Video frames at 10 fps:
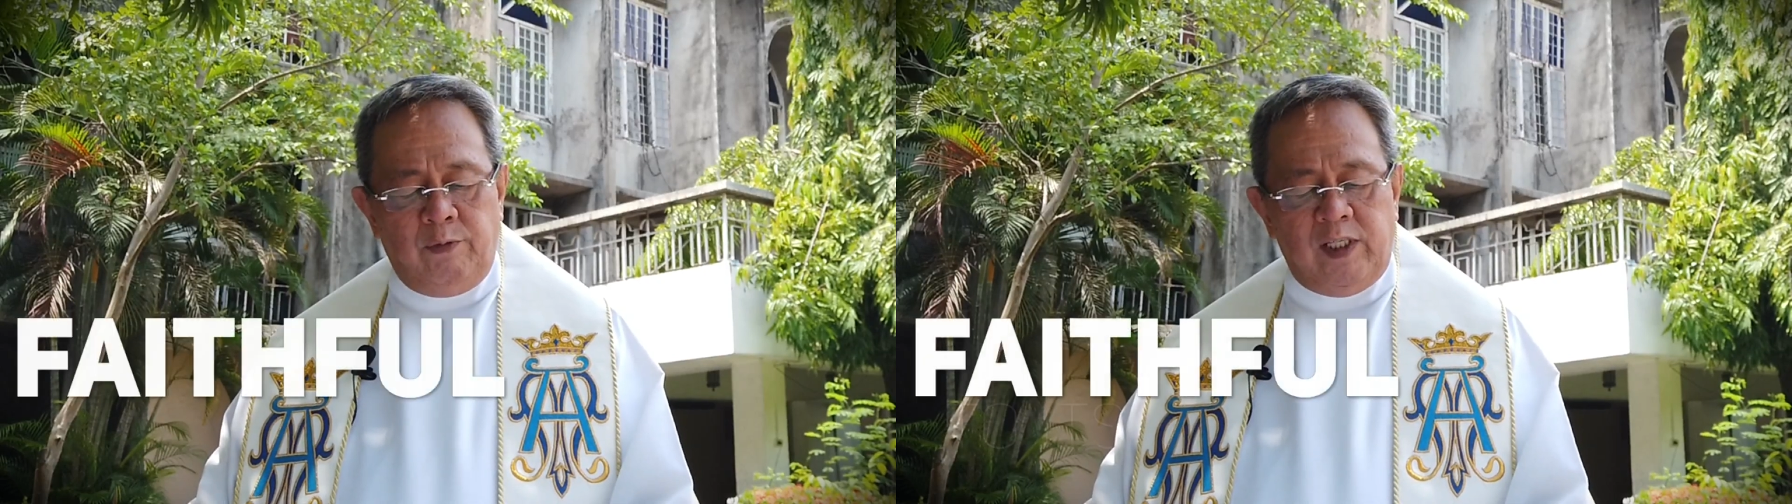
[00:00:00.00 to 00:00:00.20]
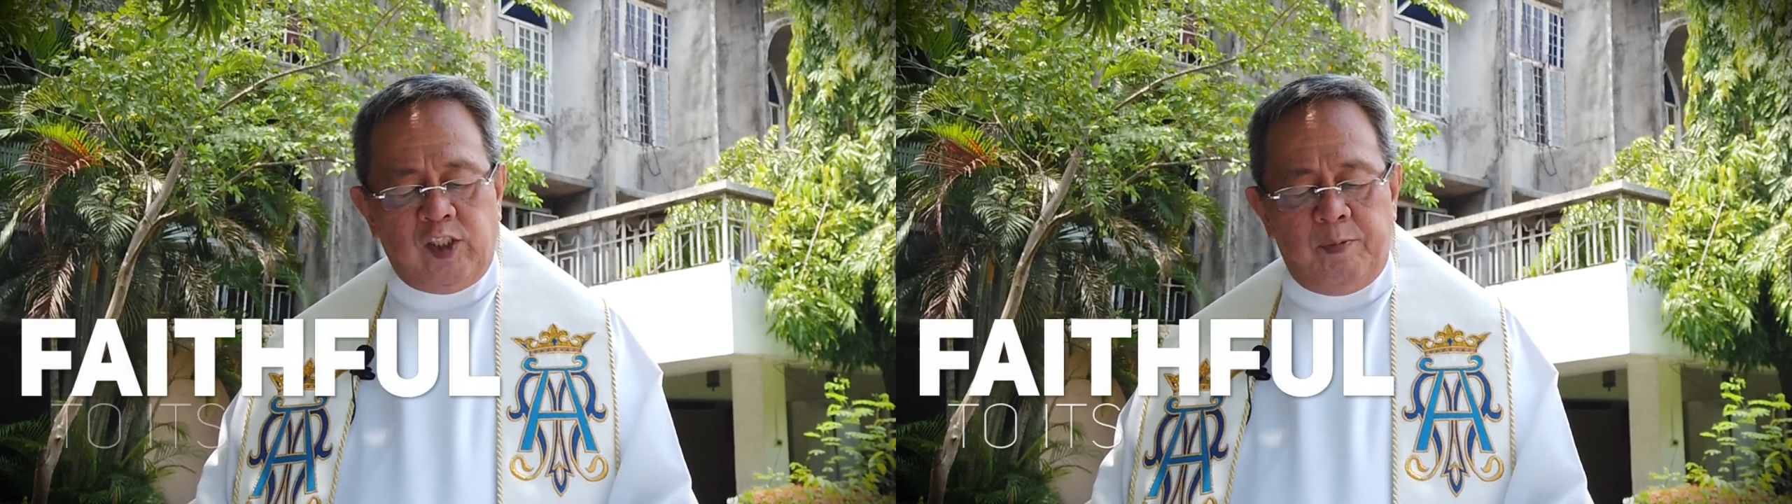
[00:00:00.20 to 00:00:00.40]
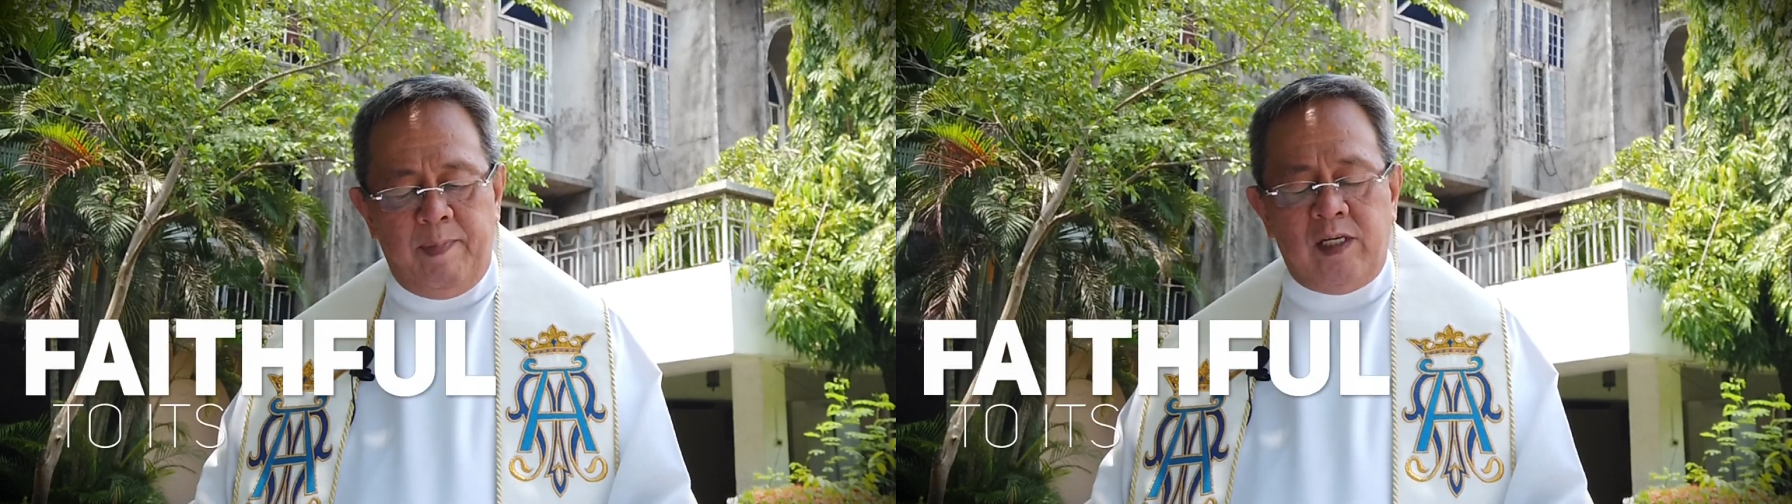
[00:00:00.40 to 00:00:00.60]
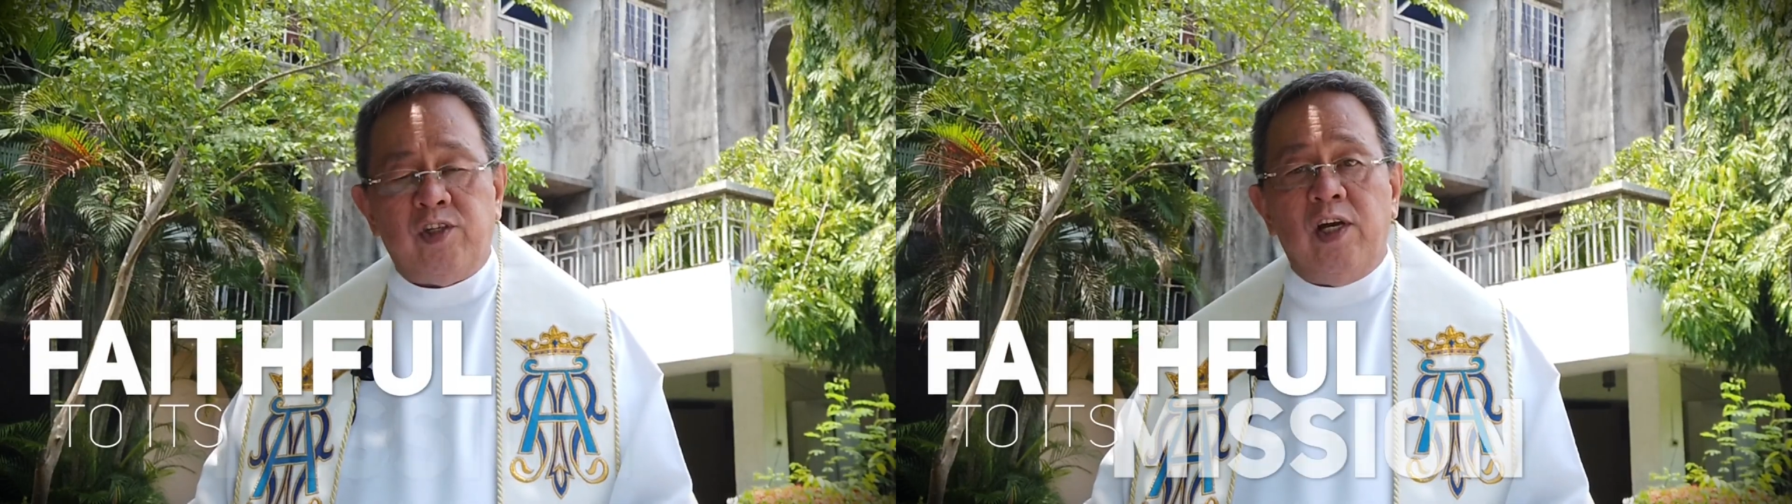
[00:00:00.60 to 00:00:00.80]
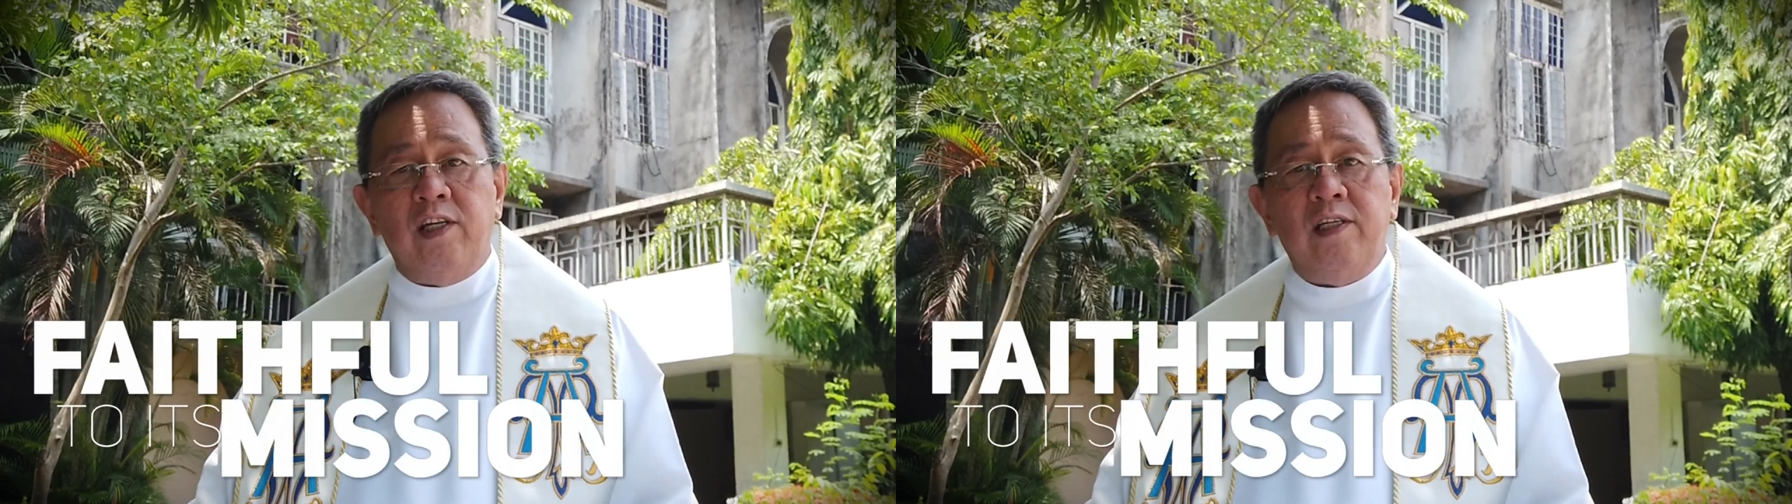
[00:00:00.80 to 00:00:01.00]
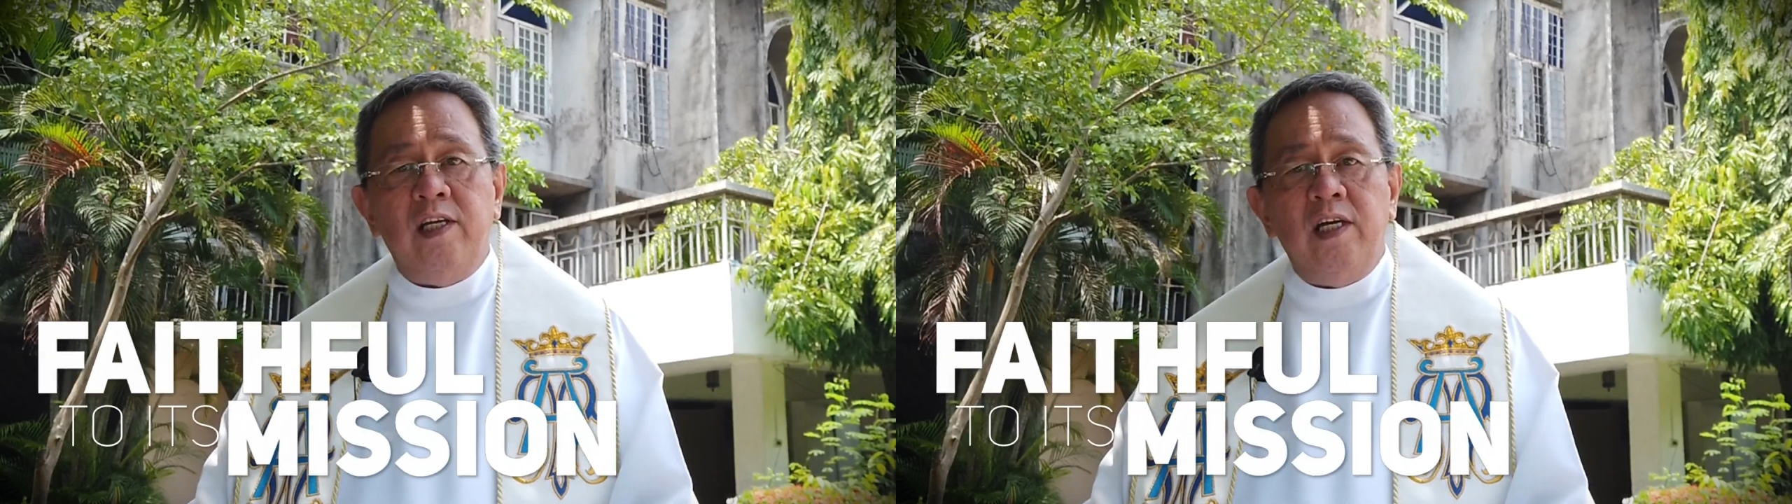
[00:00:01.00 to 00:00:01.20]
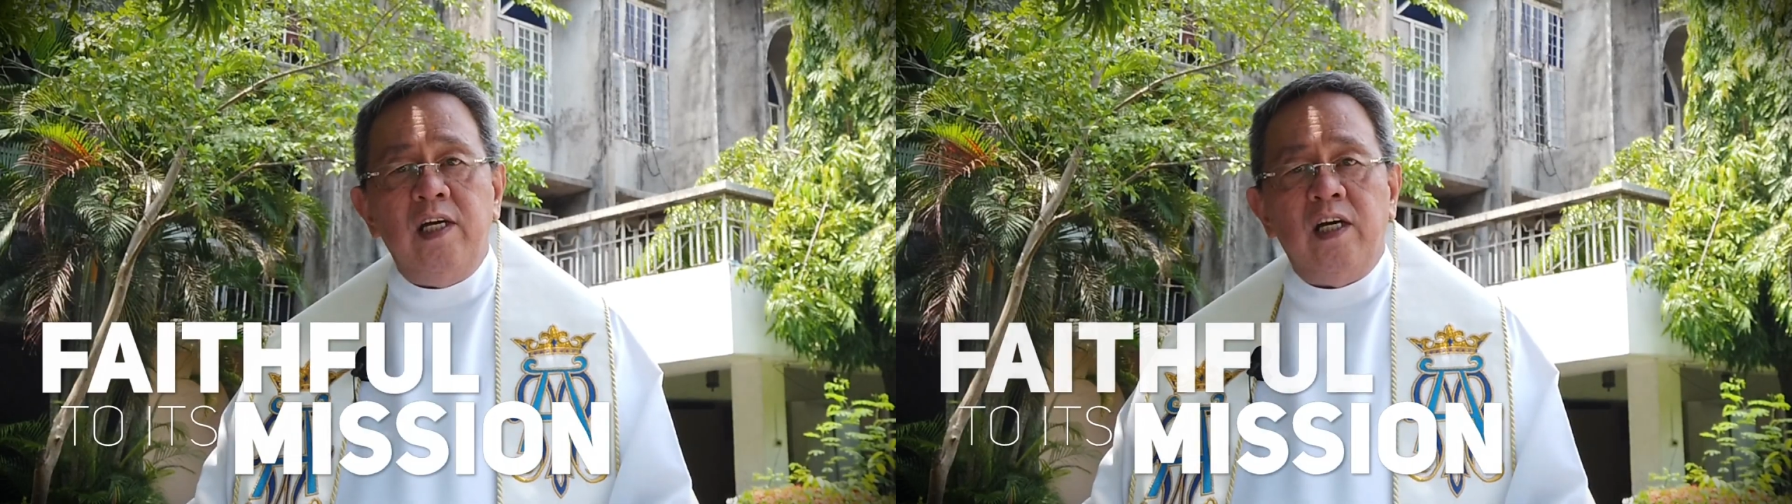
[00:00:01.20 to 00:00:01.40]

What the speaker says: to its mission